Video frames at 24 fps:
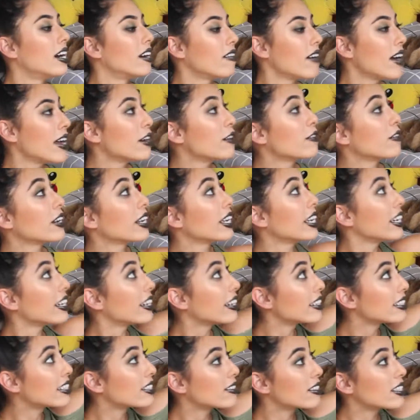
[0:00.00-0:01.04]
right over
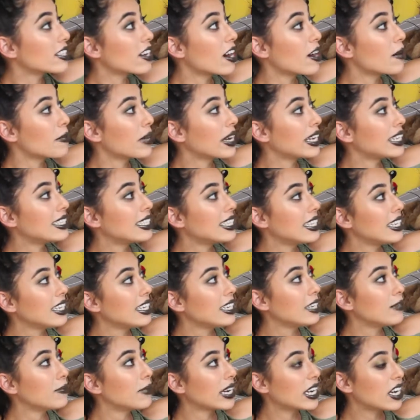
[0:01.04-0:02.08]
here. So it's got my
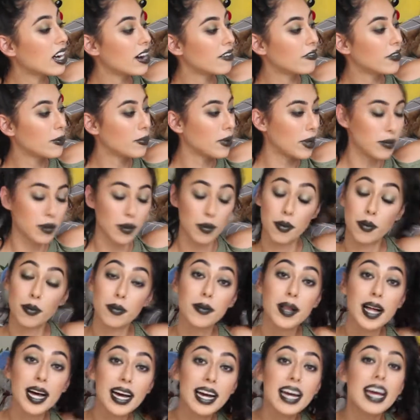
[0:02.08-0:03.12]
tea, my coffee, blah, blah, blah,
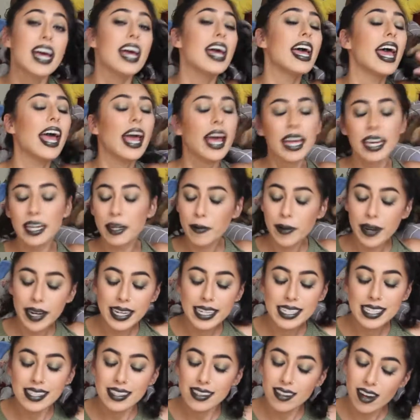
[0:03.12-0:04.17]
blah.
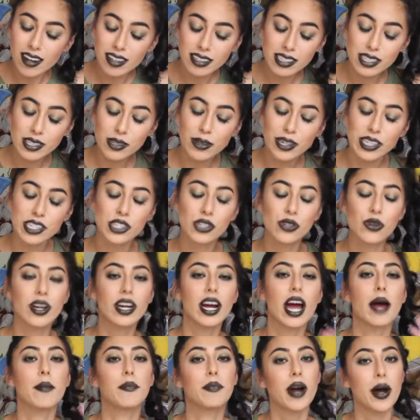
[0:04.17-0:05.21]
Anyways, long story short,
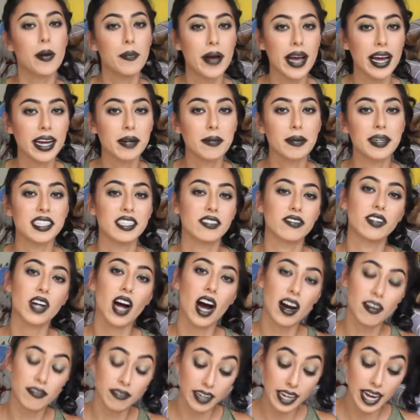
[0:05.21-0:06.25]
I brought back a bunch of
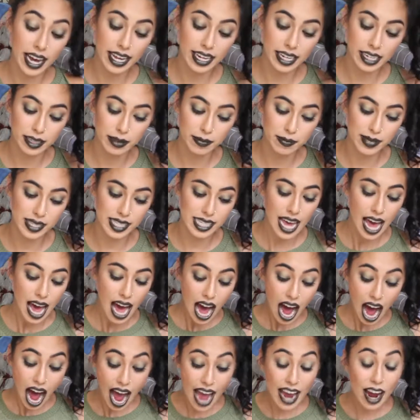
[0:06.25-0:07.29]
coffee items.
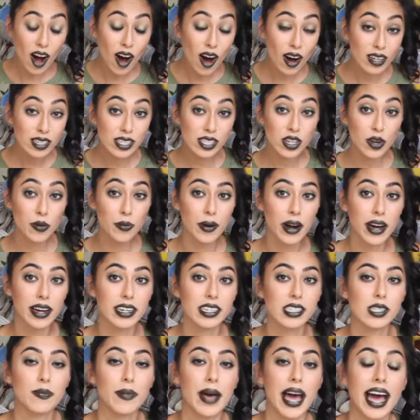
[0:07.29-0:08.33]
I also brought
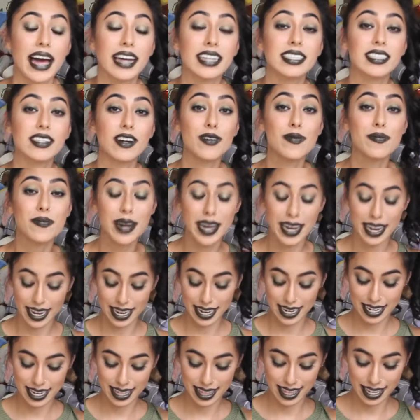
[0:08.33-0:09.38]
us back, don't
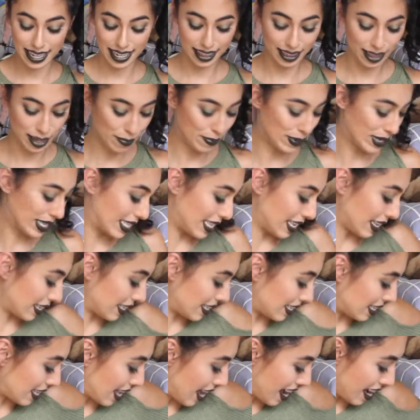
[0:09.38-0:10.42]
mind the lipstick
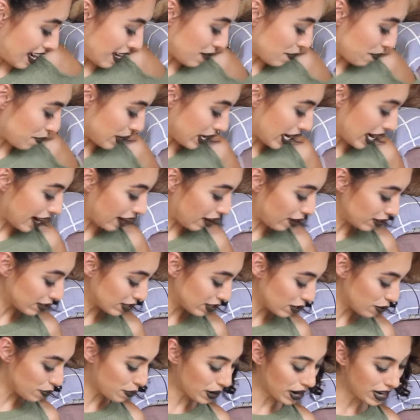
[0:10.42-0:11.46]
stain, but I
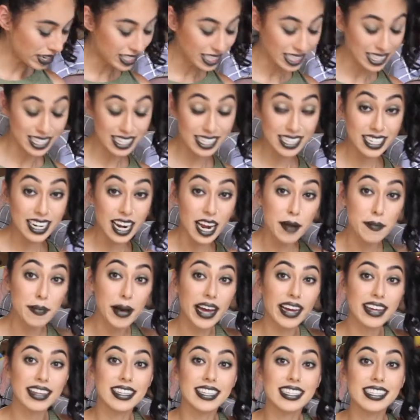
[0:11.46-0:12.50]
also brought Justin and I
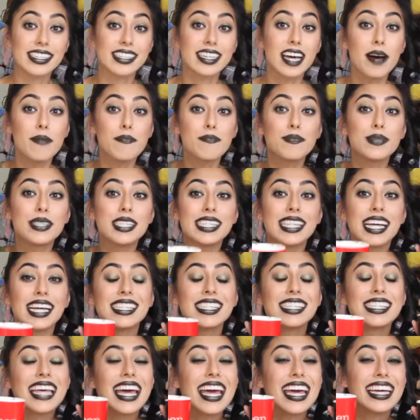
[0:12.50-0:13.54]
back these cups that
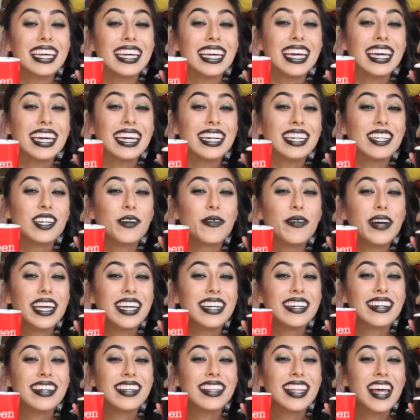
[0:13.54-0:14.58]
say King and Queen
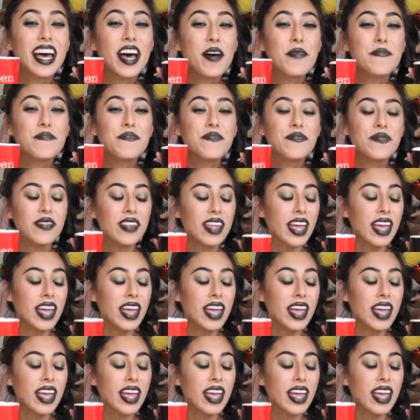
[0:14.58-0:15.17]
on them.